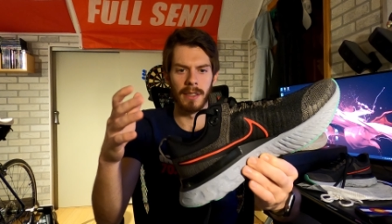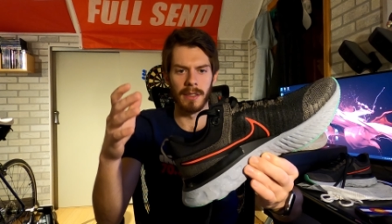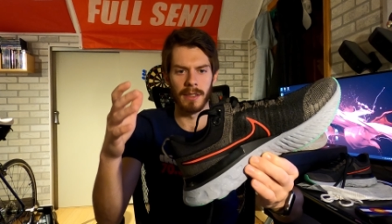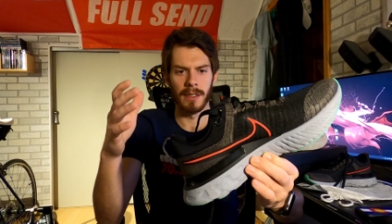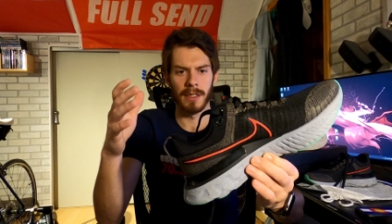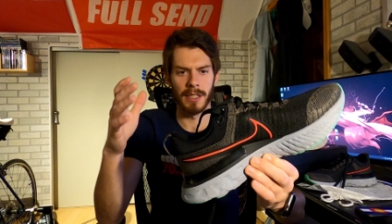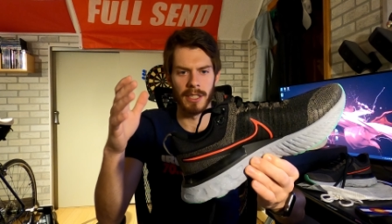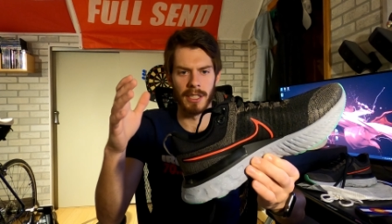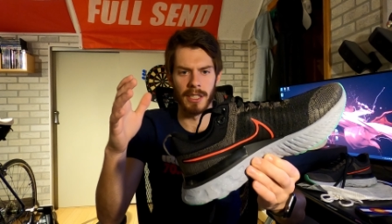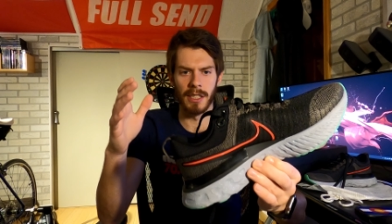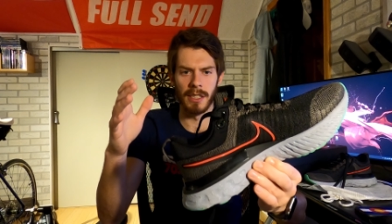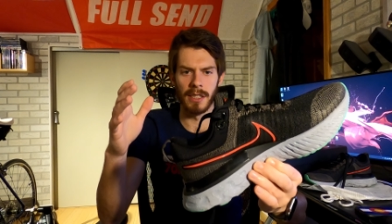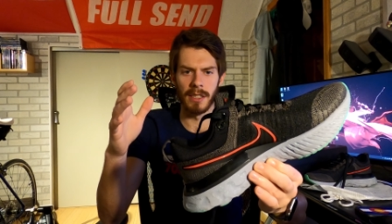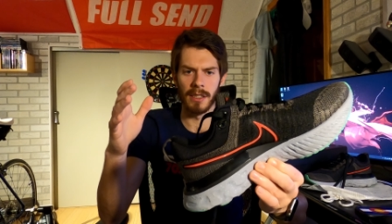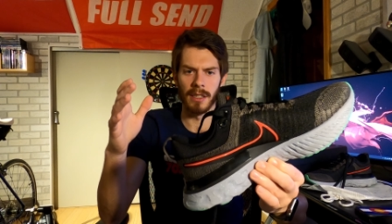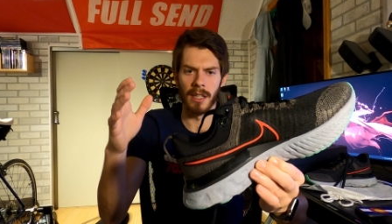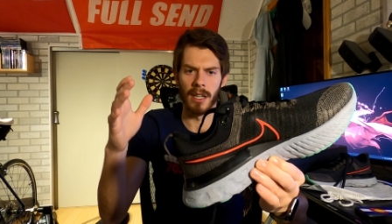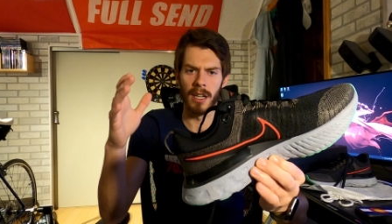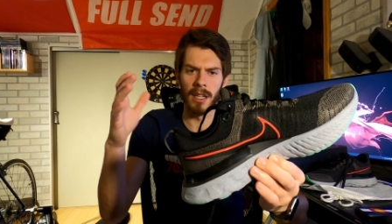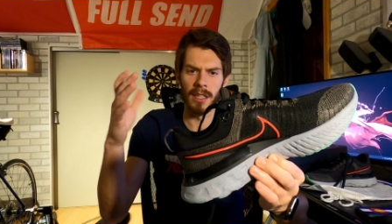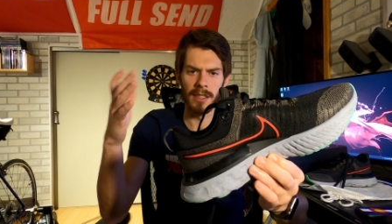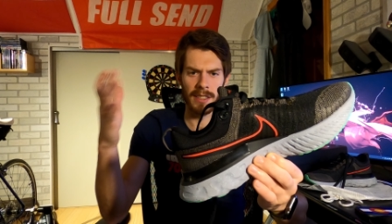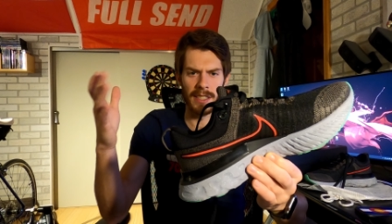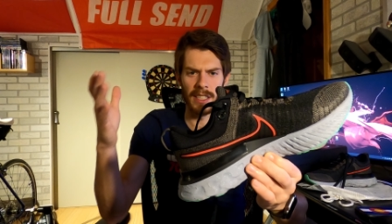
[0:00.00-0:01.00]

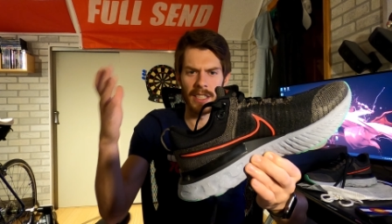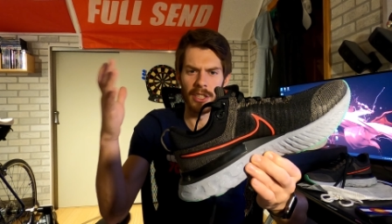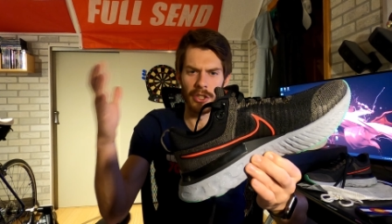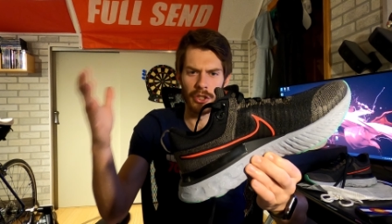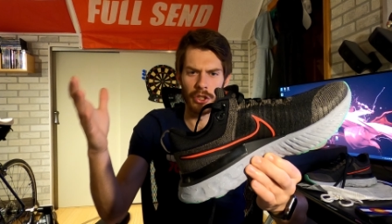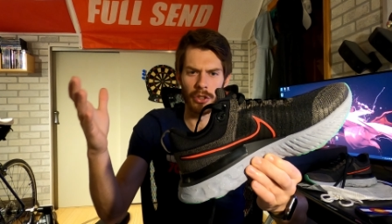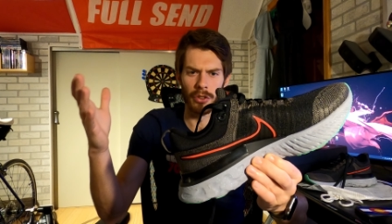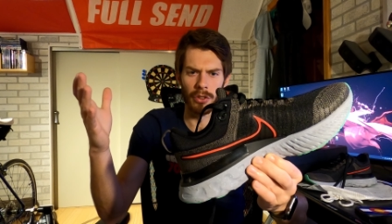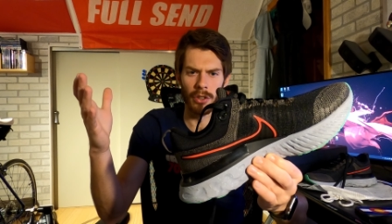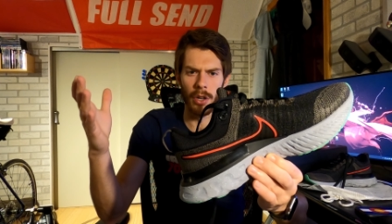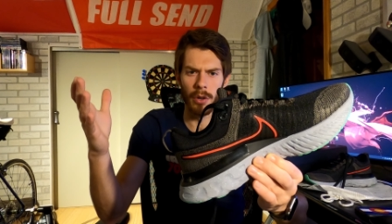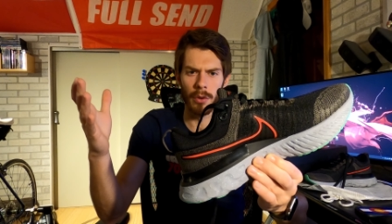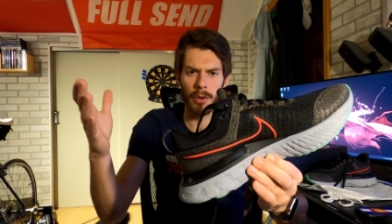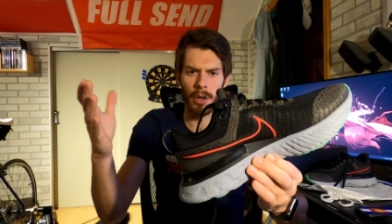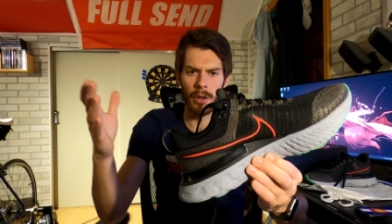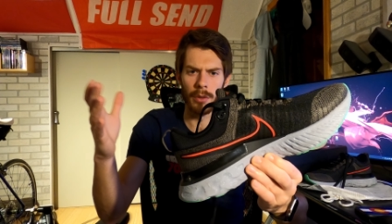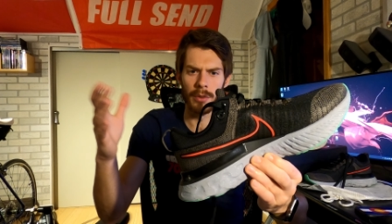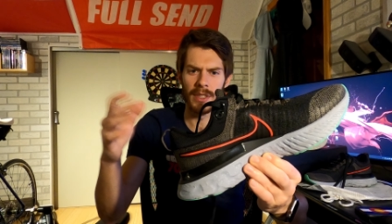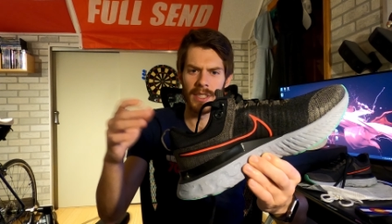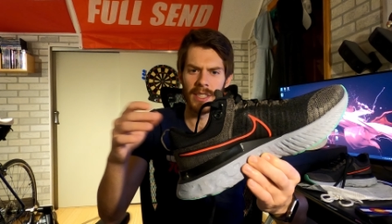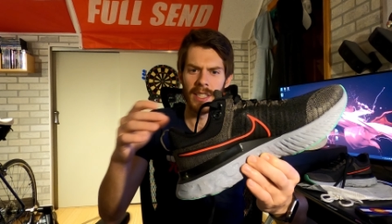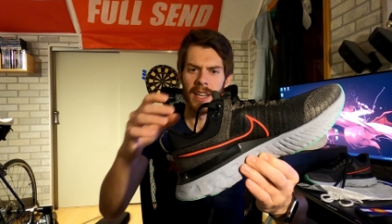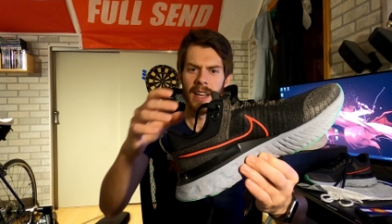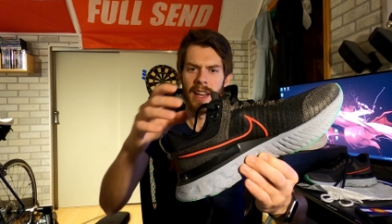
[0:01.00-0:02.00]
signature
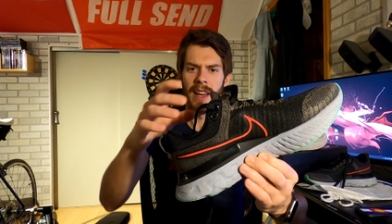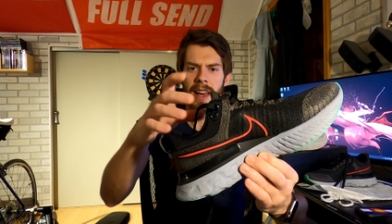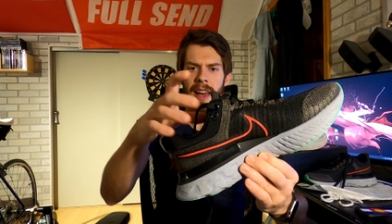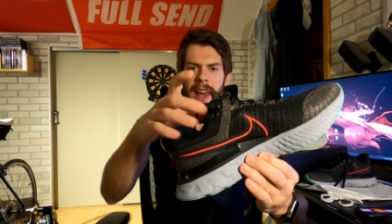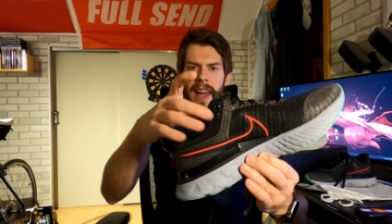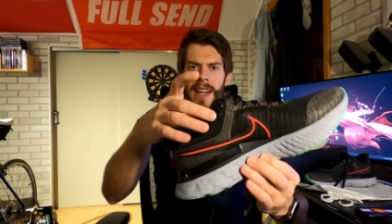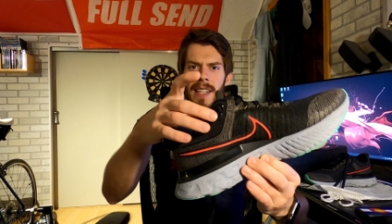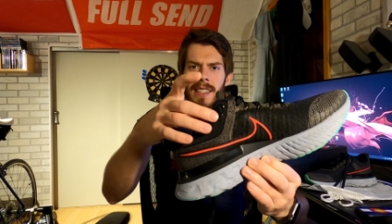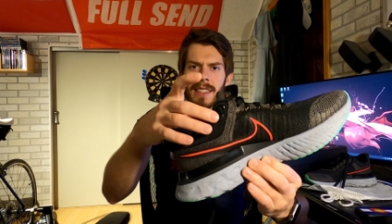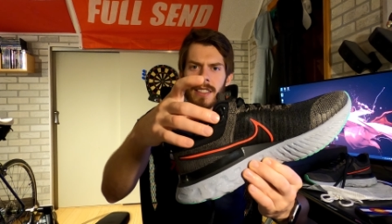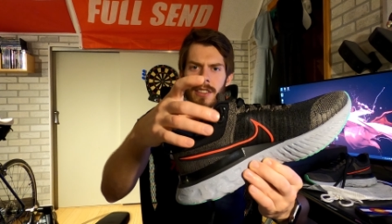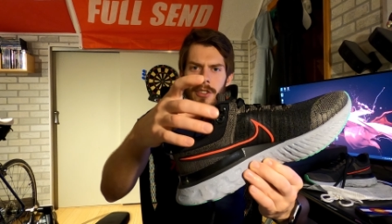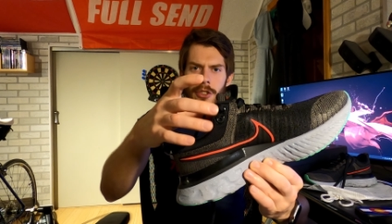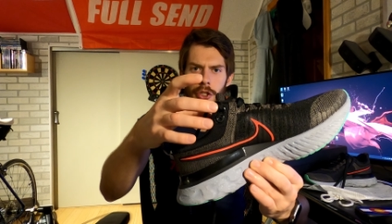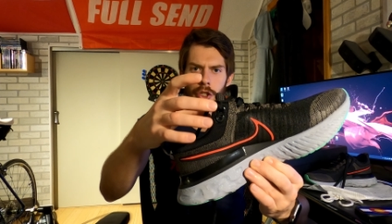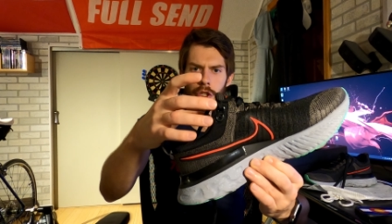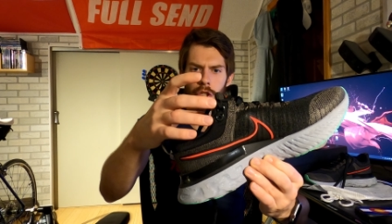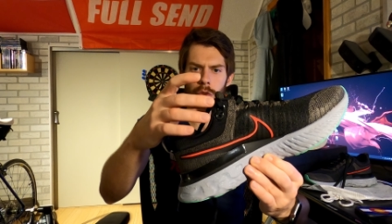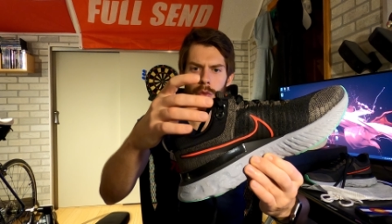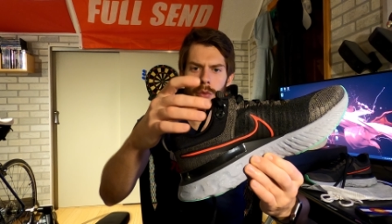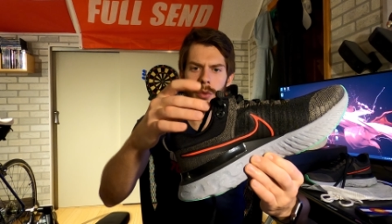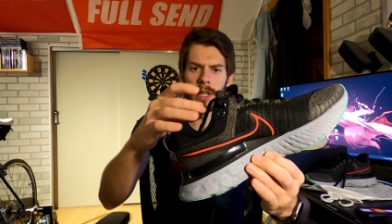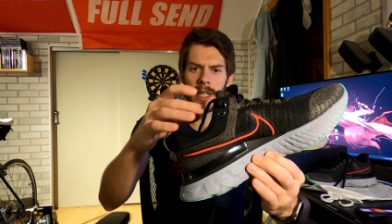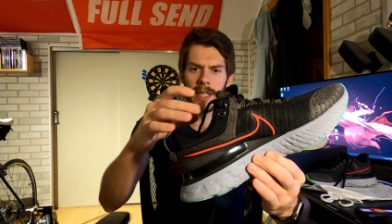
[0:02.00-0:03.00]
logos as a
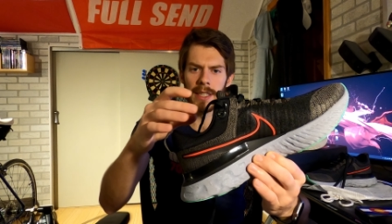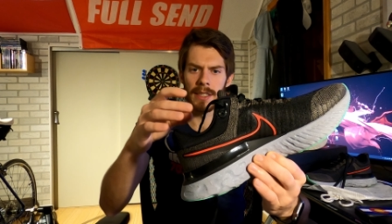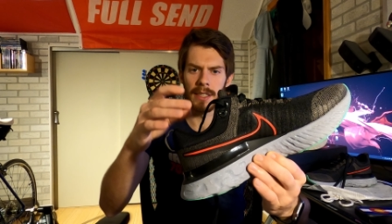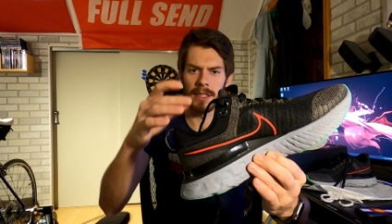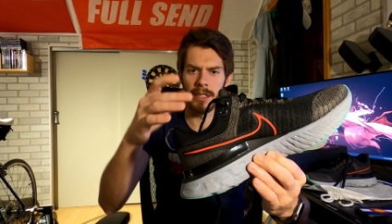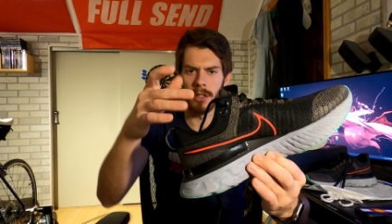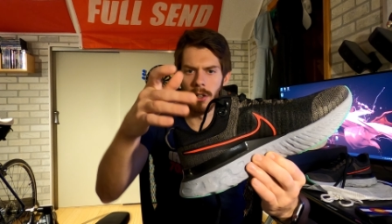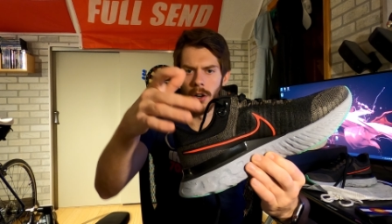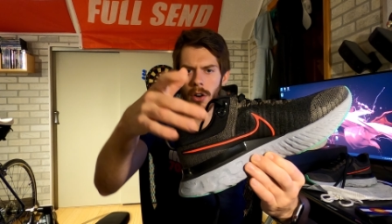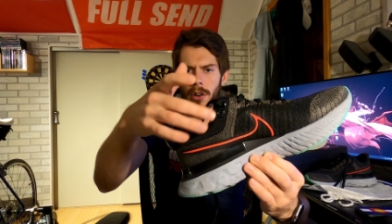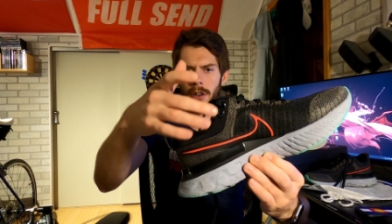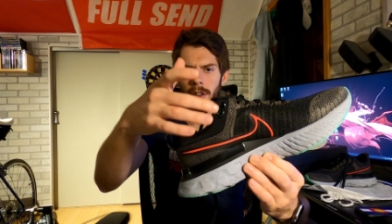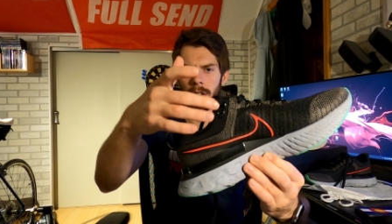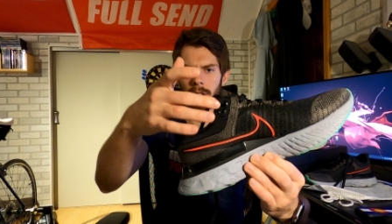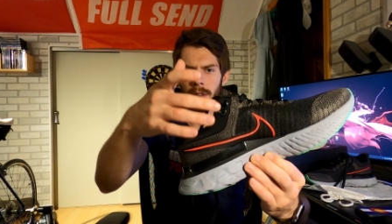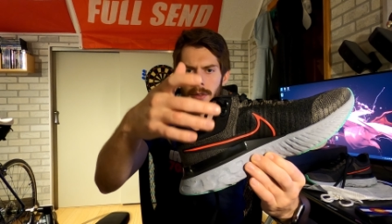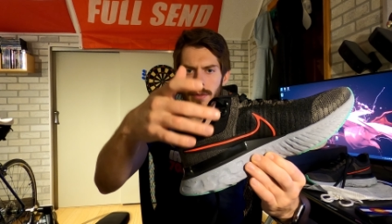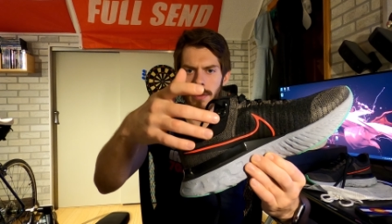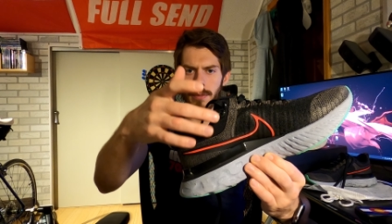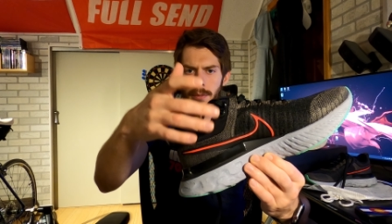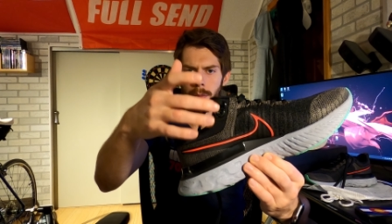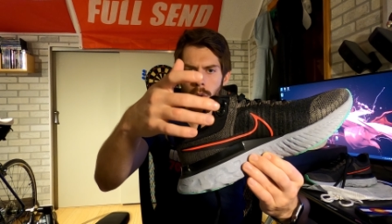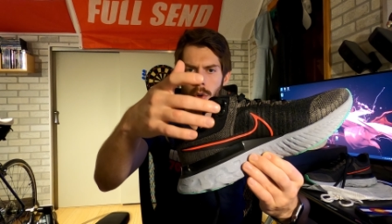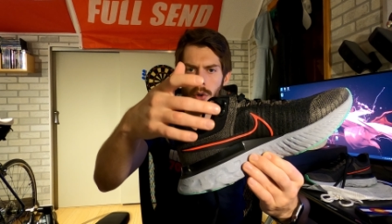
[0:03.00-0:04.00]
shoelace guard,
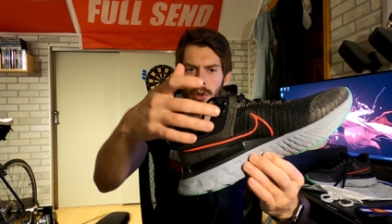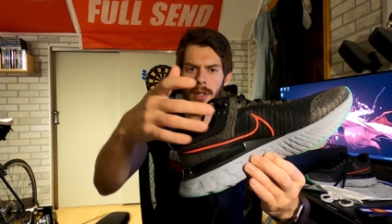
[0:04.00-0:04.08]
more or